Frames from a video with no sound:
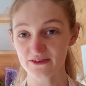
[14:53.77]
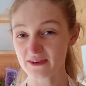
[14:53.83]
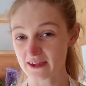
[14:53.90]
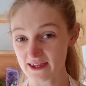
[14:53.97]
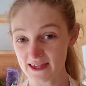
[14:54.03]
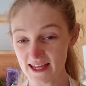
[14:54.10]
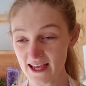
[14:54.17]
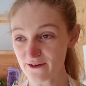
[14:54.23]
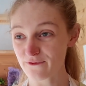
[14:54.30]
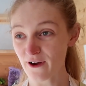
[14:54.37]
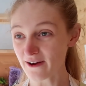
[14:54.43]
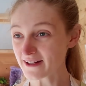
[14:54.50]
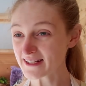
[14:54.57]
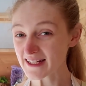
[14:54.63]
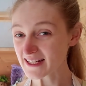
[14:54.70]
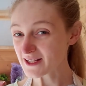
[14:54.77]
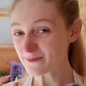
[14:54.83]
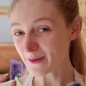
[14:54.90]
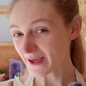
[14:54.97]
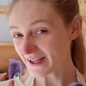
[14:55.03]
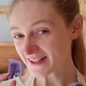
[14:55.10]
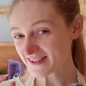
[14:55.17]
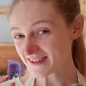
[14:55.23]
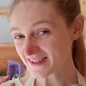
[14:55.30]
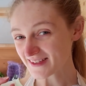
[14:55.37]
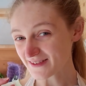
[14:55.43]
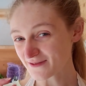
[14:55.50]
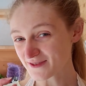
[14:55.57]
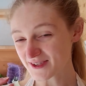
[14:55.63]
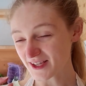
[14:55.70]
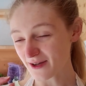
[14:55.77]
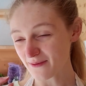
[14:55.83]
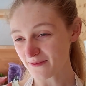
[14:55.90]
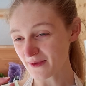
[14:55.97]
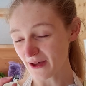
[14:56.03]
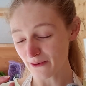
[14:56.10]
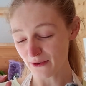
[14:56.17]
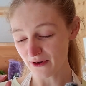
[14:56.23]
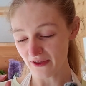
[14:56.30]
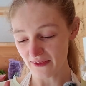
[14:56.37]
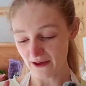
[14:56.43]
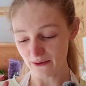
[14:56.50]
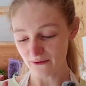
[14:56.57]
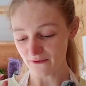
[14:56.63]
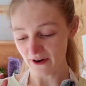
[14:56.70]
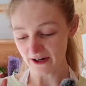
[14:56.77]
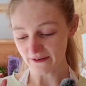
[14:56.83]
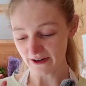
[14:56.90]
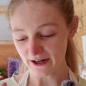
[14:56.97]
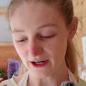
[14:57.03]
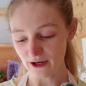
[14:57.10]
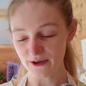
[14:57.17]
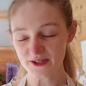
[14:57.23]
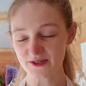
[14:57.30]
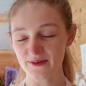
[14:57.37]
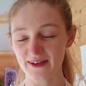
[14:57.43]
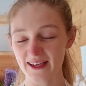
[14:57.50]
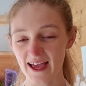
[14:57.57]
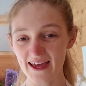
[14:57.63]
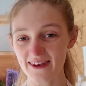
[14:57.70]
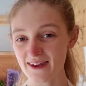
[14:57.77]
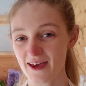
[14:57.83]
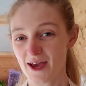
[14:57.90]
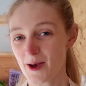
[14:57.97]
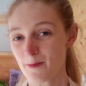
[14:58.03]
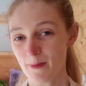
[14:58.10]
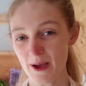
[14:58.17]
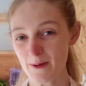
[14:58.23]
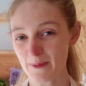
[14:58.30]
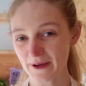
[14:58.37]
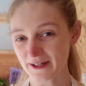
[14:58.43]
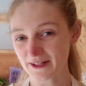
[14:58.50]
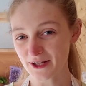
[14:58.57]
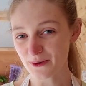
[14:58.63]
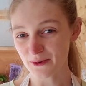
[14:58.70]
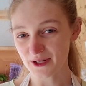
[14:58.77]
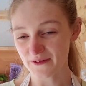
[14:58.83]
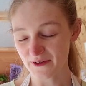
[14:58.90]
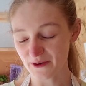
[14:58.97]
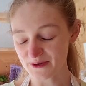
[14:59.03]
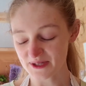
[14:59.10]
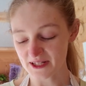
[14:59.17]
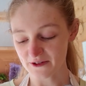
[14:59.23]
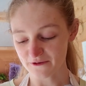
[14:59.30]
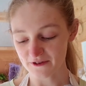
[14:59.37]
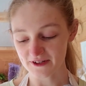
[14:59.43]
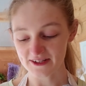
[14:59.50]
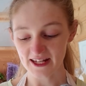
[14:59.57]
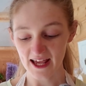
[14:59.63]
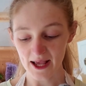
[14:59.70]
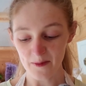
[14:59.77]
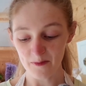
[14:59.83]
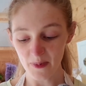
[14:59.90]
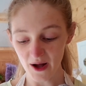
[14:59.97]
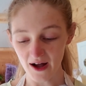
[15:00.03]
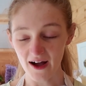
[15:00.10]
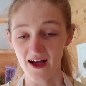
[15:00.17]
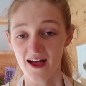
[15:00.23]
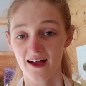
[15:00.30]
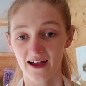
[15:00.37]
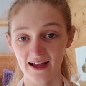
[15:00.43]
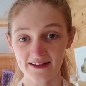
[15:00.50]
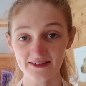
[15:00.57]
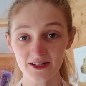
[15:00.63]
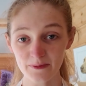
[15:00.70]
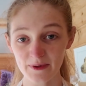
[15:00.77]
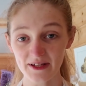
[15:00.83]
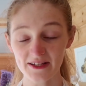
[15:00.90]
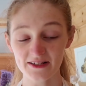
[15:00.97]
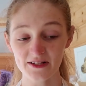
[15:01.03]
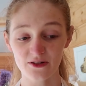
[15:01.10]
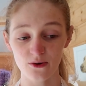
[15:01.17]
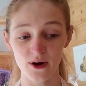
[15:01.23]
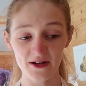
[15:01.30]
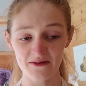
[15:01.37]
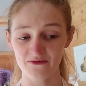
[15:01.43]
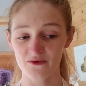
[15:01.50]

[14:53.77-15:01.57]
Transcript: very nearly picked some that were very, very close to again. May pick another one if it was a different day, but I ended up picking this quite